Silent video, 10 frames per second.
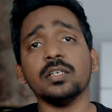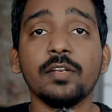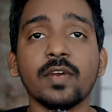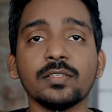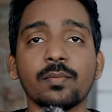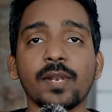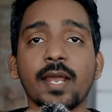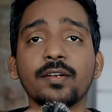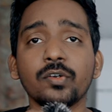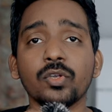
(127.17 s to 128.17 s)
devised a
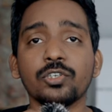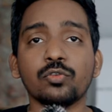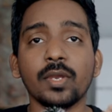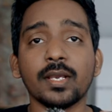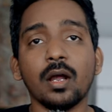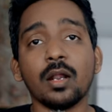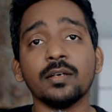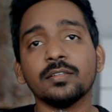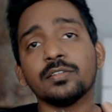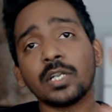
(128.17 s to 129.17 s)
plan to issue a
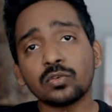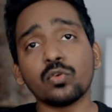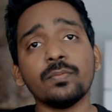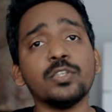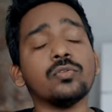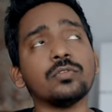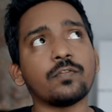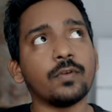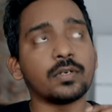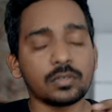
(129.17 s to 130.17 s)
card that could be used for